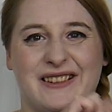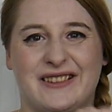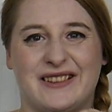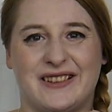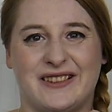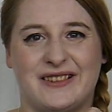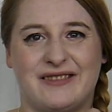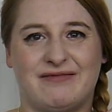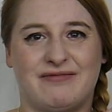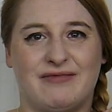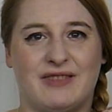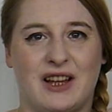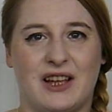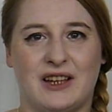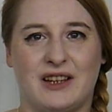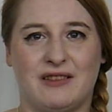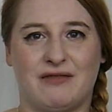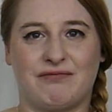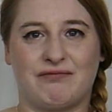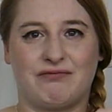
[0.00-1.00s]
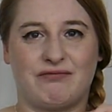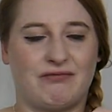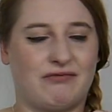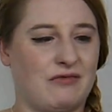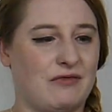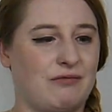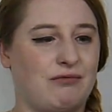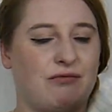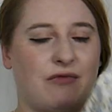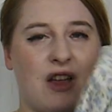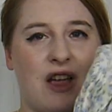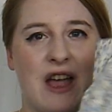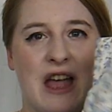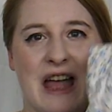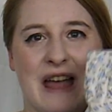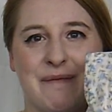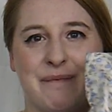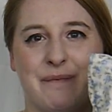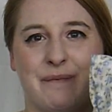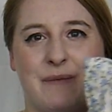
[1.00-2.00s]
just like a
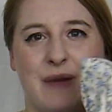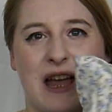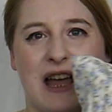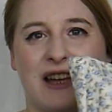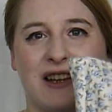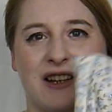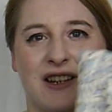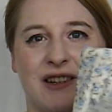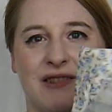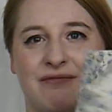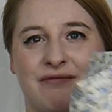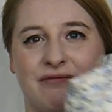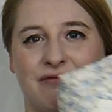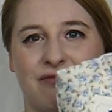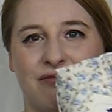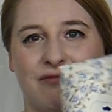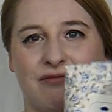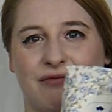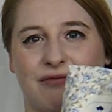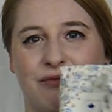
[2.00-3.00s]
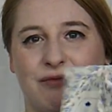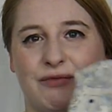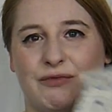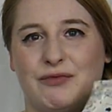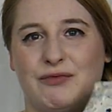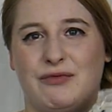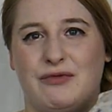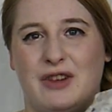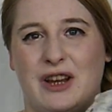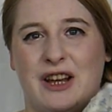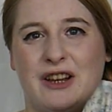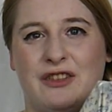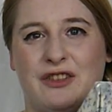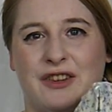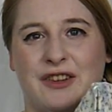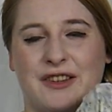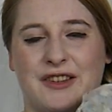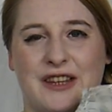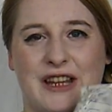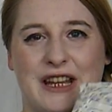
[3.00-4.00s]
handbag,
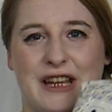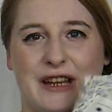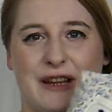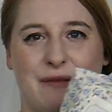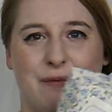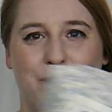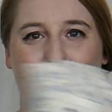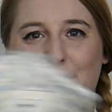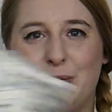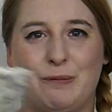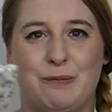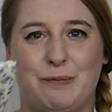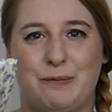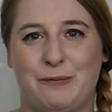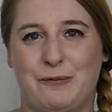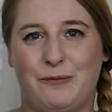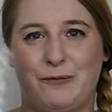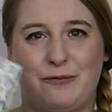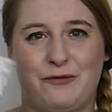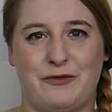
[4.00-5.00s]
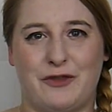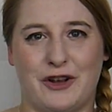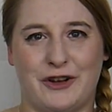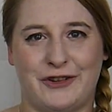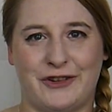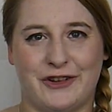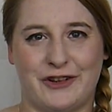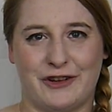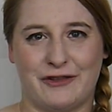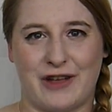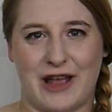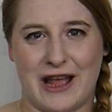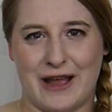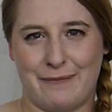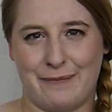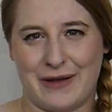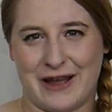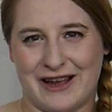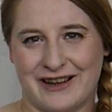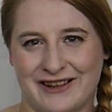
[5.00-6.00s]
Regency version of a
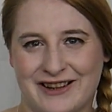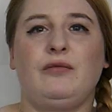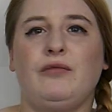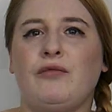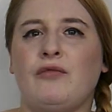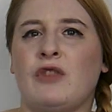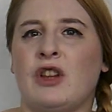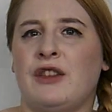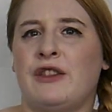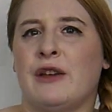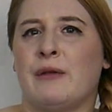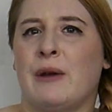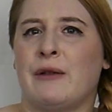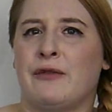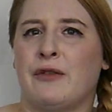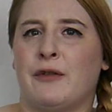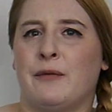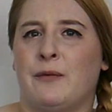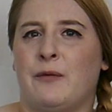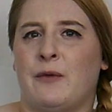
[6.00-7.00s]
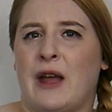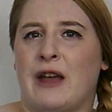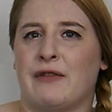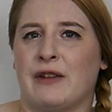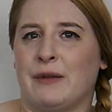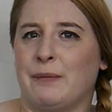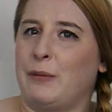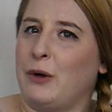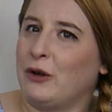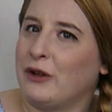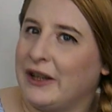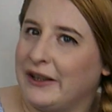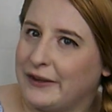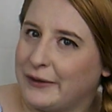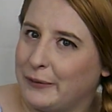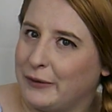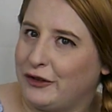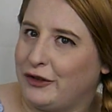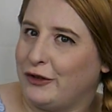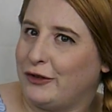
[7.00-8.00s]
handbag. They went from having pockets
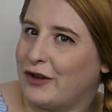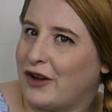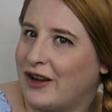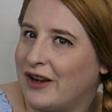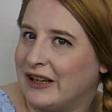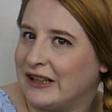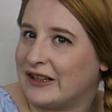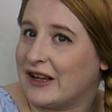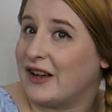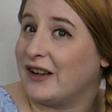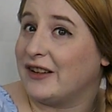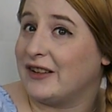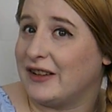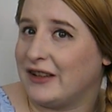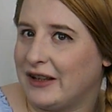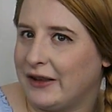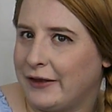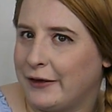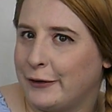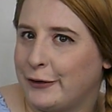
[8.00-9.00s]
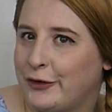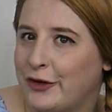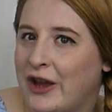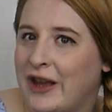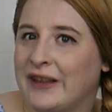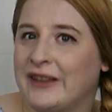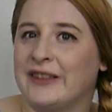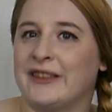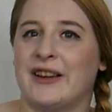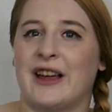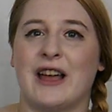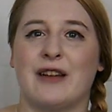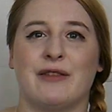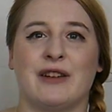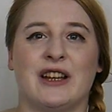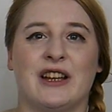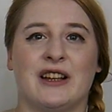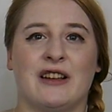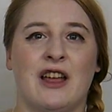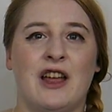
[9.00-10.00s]
which you tied underneath your dress to
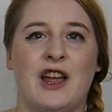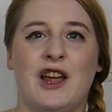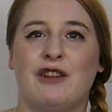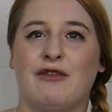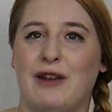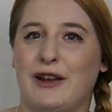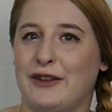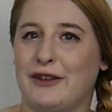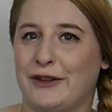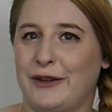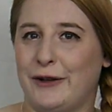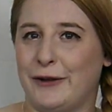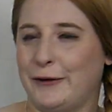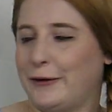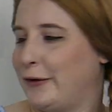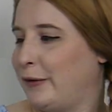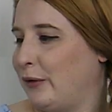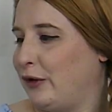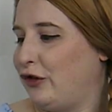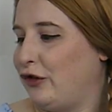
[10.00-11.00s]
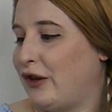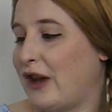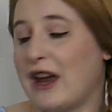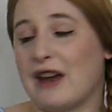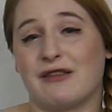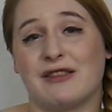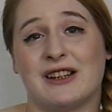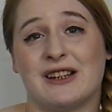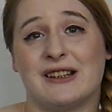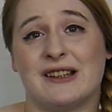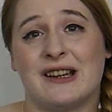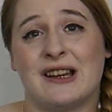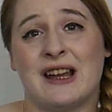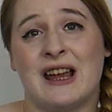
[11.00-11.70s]
having reticules which you carried